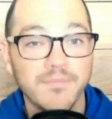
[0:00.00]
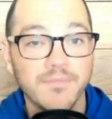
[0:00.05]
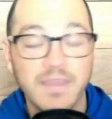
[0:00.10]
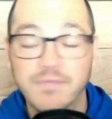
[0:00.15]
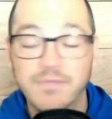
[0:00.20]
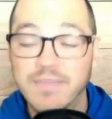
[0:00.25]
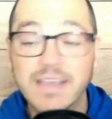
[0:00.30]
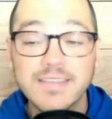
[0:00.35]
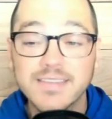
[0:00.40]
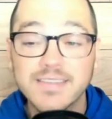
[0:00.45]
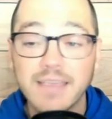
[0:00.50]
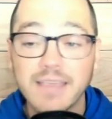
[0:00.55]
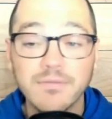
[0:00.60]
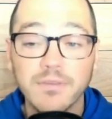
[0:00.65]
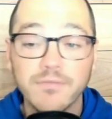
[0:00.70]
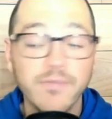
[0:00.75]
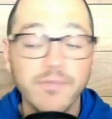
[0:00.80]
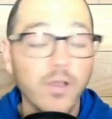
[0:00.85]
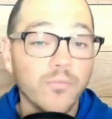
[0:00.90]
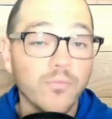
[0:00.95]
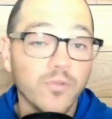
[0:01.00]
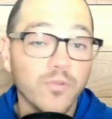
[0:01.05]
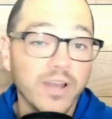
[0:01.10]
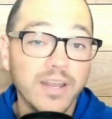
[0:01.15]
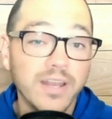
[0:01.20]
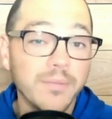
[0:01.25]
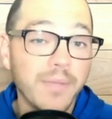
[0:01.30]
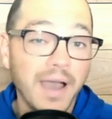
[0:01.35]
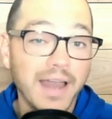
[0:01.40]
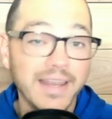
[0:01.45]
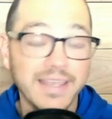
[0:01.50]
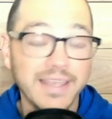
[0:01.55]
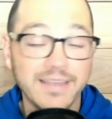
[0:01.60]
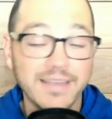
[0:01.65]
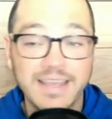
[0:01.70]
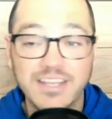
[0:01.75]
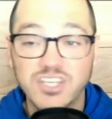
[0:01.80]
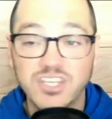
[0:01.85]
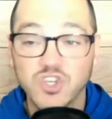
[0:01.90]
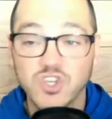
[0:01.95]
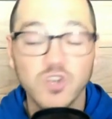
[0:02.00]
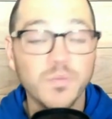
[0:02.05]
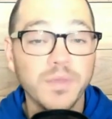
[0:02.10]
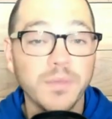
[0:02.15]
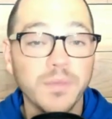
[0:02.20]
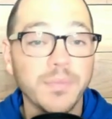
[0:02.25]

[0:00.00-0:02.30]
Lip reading: If they save the film for anybody, it should be